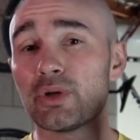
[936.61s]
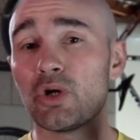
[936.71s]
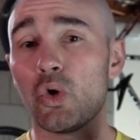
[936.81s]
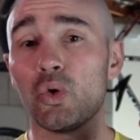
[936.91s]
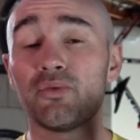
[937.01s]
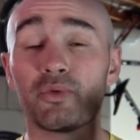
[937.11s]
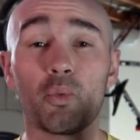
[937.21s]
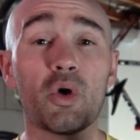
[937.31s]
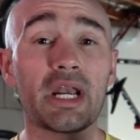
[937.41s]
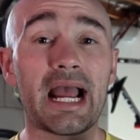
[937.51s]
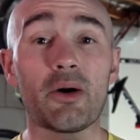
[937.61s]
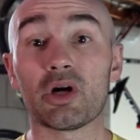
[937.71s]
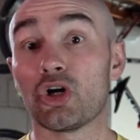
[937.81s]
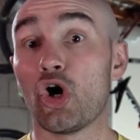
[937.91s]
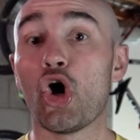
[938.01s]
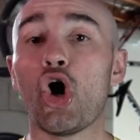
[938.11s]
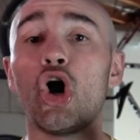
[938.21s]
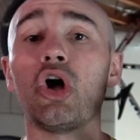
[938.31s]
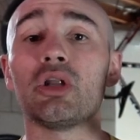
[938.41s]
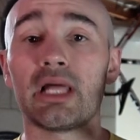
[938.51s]
can hold for one hour
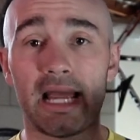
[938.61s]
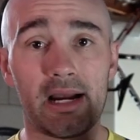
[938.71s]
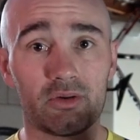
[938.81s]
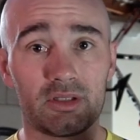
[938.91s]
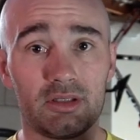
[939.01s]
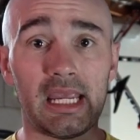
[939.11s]
all out.